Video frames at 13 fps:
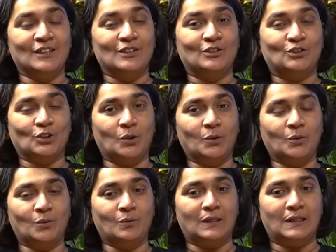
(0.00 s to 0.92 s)

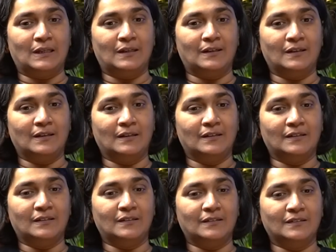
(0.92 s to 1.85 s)
So,
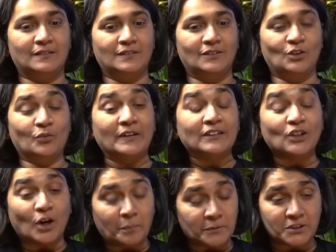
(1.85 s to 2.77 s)
when the
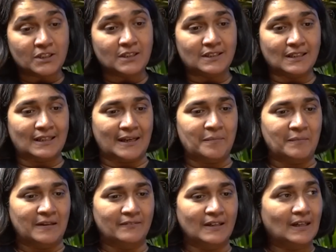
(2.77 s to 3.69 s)
opportunity came
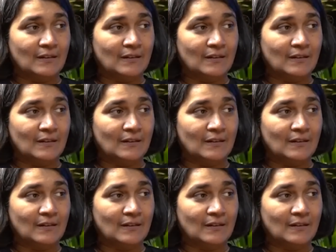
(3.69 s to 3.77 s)
my way,